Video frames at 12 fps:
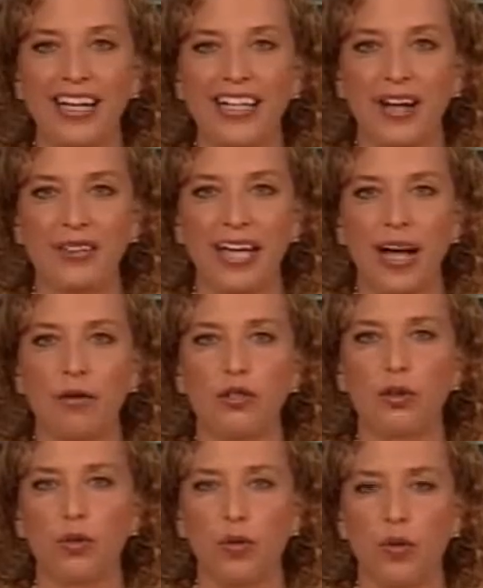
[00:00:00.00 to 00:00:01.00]
guy yelled
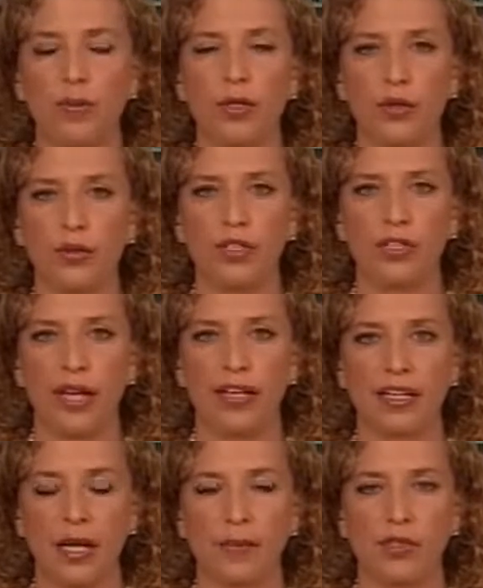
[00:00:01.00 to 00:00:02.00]
out to a woman who was
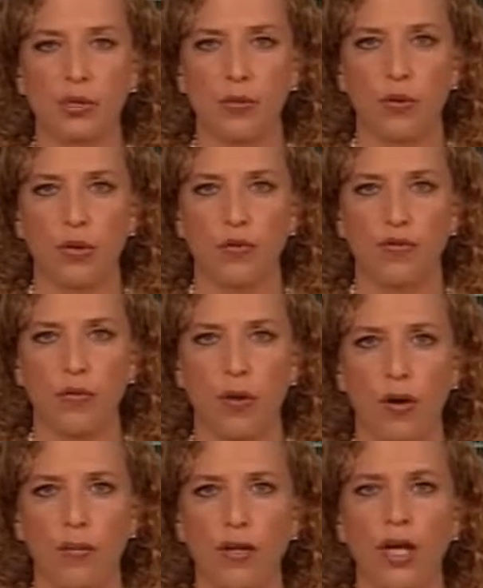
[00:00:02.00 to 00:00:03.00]
standing up in support of
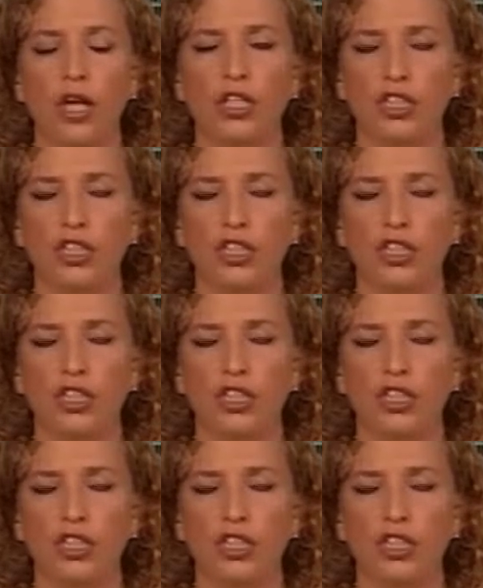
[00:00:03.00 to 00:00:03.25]
reform.